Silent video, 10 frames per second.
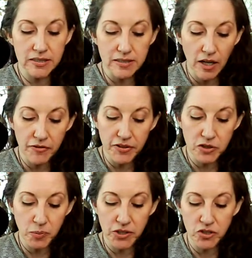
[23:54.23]
self
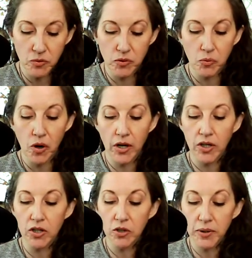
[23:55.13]
expression with
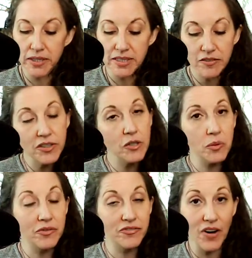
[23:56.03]
water, creativity
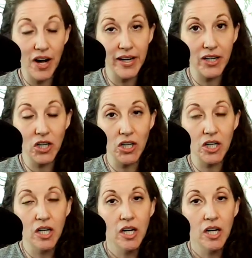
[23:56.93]
with fire.